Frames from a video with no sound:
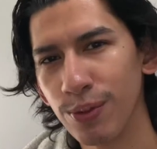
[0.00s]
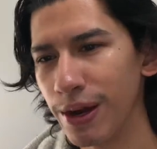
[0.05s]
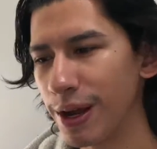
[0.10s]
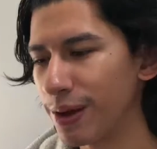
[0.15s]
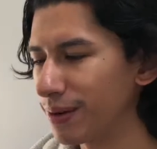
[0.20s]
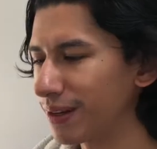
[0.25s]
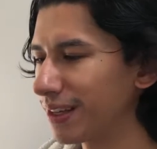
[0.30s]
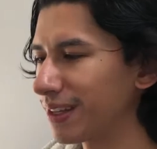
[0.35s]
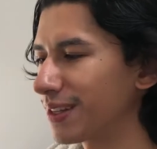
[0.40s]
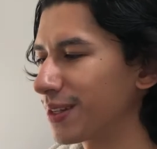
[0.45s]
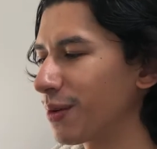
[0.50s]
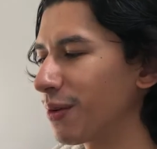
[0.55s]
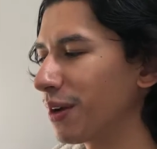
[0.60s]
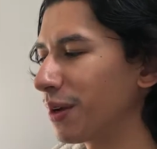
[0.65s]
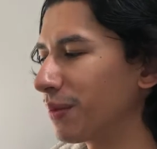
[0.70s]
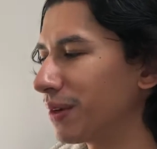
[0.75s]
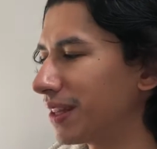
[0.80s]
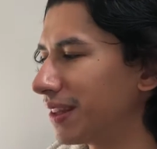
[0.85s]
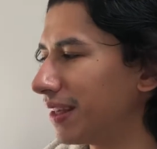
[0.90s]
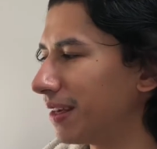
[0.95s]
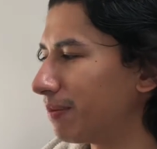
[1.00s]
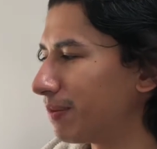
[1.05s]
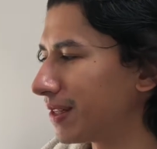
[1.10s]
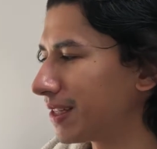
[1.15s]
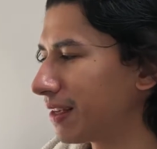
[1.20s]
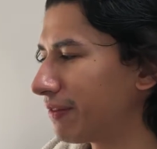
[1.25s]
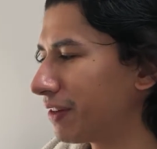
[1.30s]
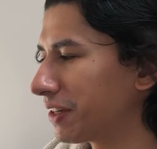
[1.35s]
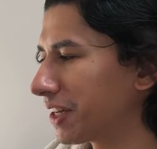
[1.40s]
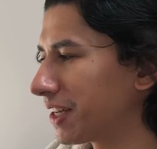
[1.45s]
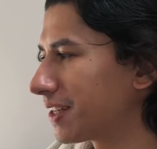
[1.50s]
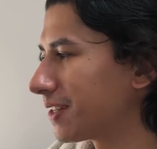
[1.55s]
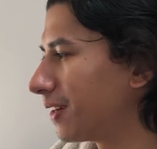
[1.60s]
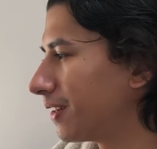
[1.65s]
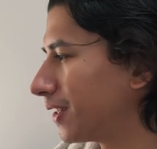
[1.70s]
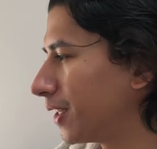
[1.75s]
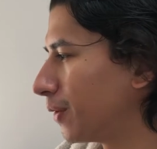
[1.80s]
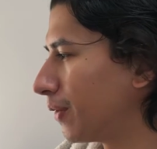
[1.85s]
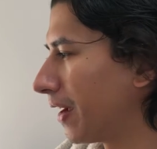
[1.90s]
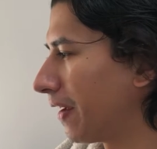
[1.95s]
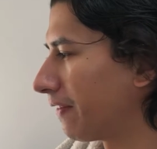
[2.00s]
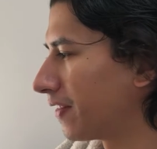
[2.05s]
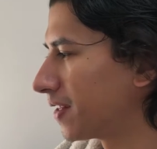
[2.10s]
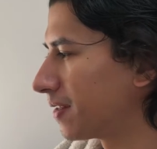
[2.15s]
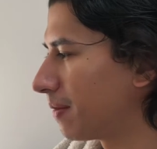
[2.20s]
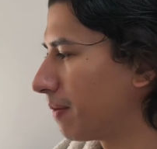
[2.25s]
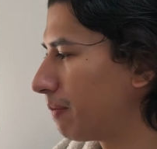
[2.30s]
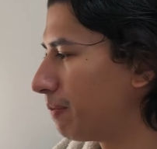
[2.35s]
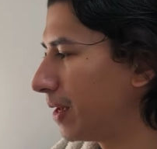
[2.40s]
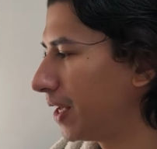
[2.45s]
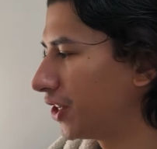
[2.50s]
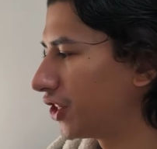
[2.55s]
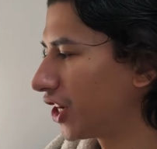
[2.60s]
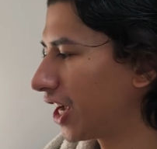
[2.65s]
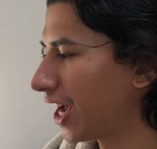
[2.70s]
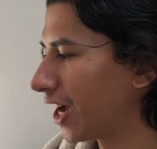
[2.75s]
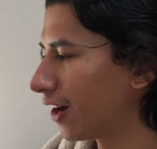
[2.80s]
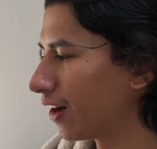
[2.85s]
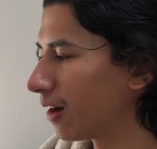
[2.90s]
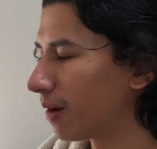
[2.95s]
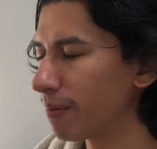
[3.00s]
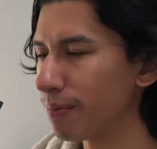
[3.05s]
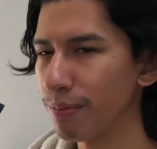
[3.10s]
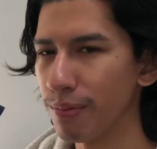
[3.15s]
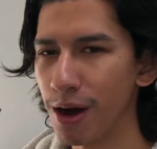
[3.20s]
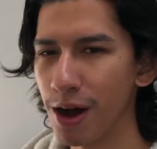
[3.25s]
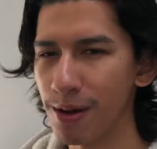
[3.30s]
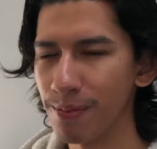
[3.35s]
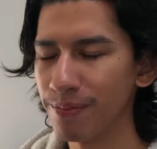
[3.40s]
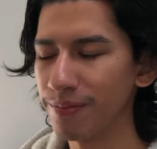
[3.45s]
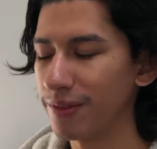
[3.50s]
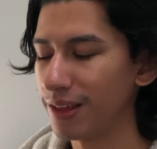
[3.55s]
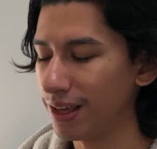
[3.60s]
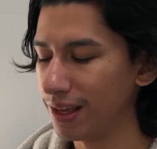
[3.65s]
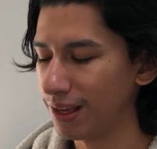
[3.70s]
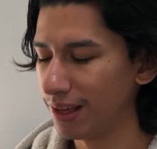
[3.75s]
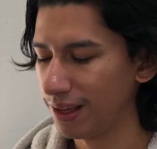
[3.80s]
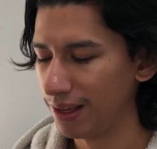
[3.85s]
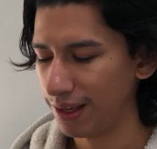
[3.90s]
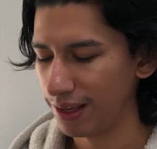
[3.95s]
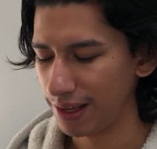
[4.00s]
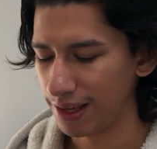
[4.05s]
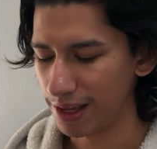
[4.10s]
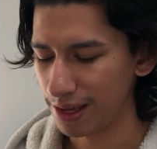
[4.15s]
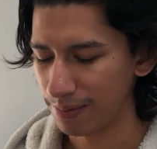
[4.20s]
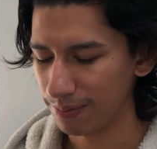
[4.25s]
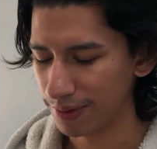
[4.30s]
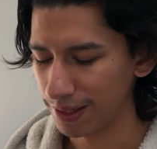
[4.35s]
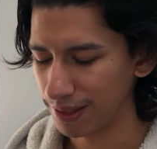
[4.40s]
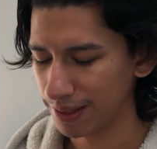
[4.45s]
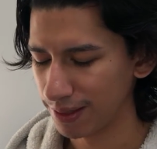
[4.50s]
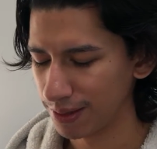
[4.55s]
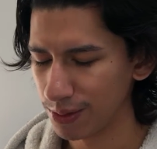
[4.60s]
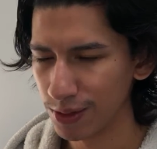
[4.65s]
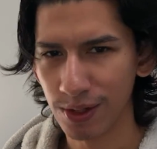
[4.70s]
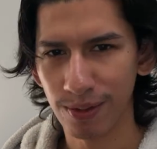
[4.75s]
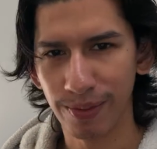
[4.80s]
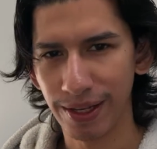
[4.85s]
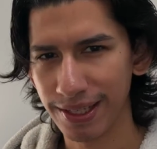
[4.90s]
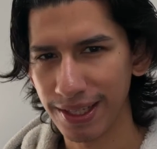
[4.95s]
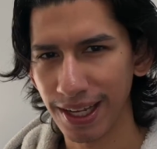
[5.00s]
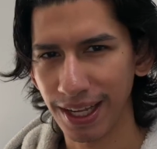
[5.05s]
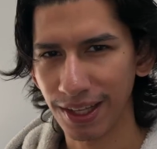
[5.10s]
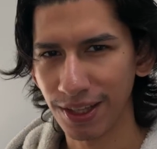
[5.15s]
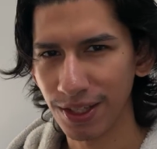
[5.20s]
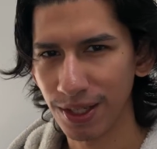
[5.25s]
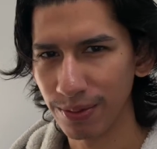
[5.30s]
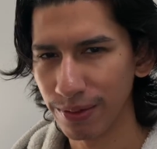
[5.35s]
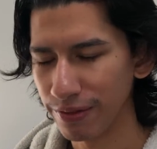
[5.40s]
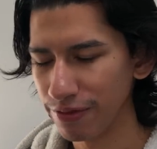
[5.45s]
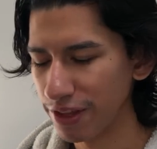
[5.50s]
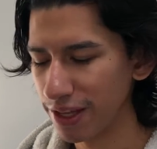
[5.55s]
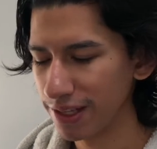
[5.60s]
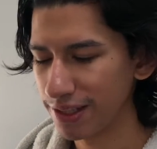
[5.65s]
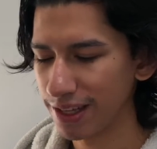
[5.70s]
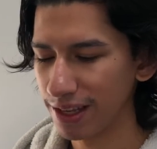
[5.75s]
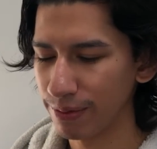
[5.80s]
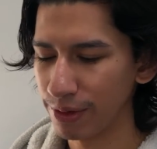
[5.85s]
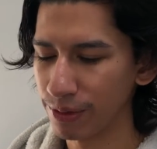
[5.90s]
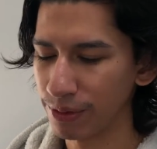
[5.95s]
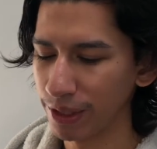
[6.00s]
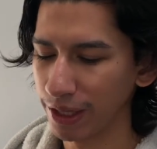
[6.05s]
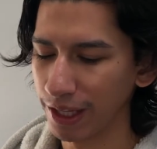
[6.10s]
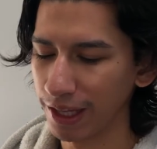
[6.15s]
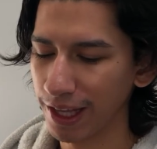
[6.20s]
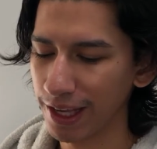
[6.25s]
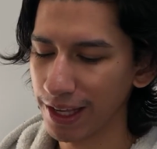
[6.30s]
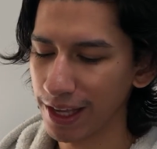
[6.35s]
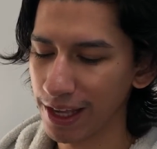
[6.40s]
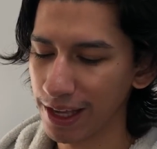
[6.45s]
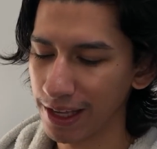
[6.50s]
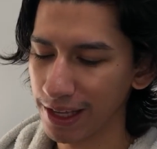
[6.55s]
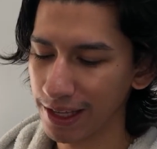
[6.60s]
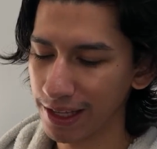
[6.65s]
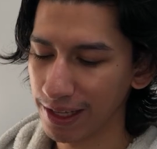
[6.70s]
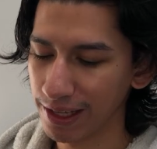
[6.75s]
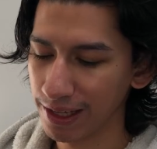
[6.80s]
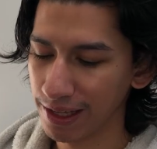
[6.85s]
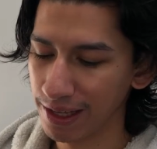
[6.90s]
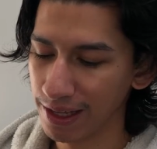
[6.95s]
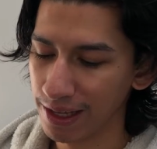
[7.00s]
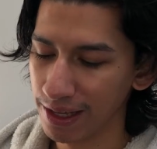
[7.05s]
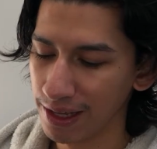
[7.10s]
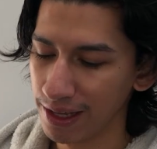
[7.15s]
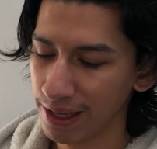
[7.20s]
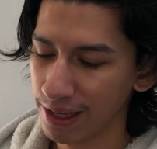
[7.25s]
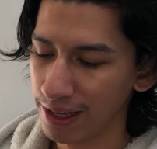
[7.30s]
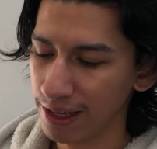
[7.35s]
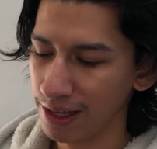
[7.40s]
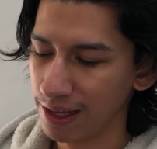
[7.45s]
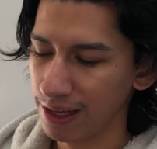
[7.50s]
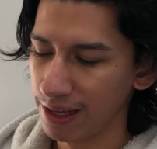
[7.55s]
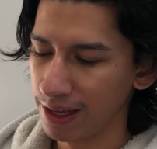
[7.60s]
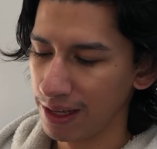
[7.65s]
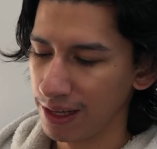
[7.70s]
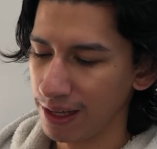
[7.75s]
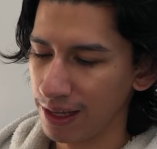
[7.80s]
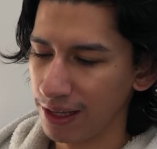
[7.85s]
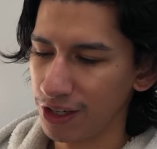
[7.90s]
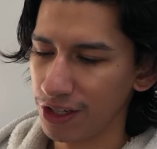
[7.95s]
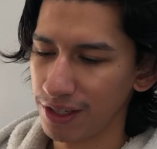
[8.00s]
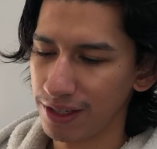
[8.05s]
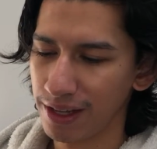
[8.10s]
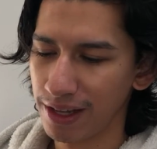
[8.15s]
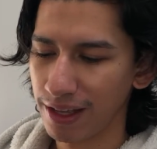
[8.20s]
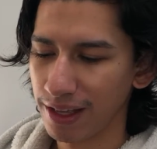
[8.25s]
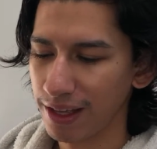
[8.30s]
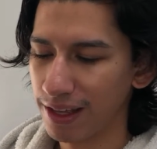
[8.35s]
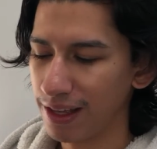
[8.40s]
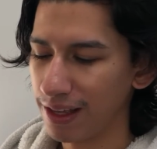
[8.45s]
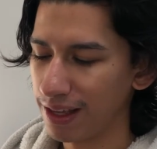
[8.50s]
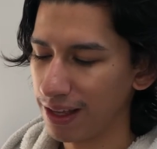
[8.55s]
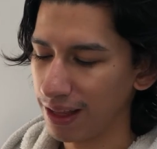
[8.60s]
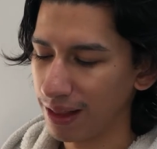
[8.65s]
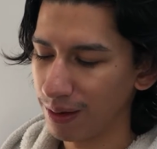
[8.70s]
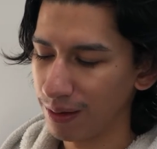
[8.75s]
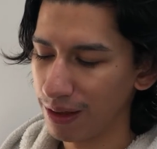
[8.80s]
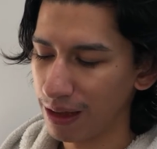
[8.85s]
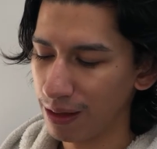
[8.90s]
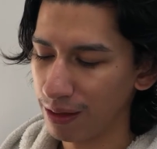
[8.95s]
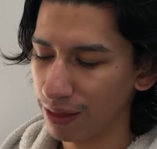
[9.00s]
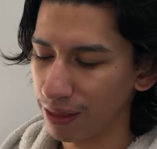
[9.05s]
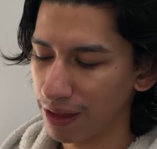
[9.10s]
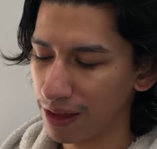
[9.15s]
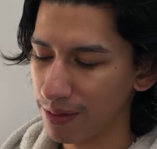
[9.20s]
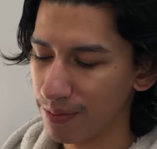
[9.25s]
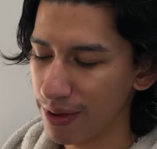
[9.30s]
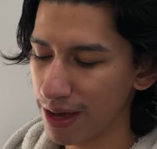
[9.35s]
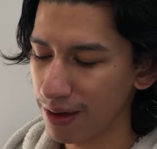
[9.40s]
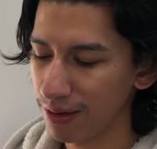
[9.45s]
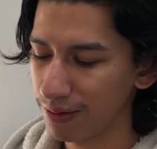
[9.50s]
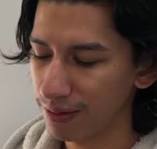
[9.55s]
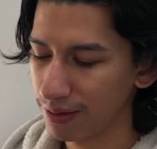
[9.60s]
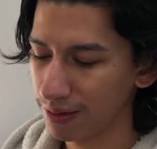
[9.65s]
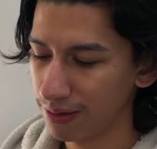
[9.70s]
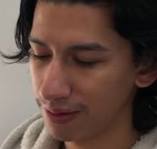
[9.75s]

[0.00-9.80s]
round is going with the Pacifica Salty Waves Beach Hair Balm. This is also my second tube of this. I've been really liking it. Just take a little healthy amount.